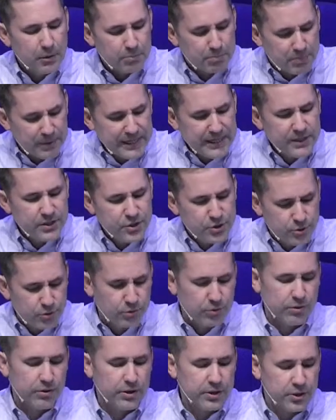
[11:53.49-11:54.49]
Be
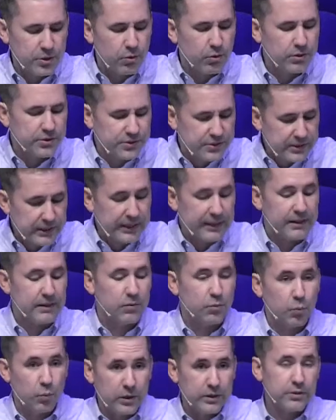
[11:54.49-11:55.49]
sure your
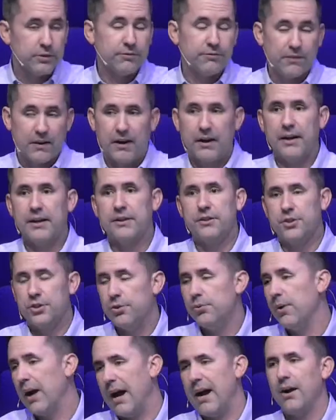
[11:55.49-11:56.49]
sin will find
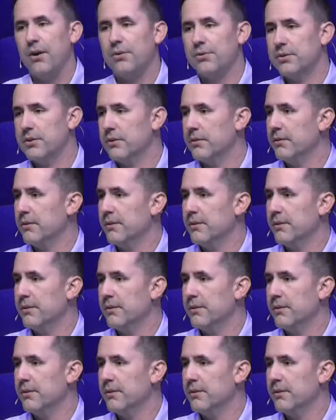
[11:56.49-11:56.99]
you out.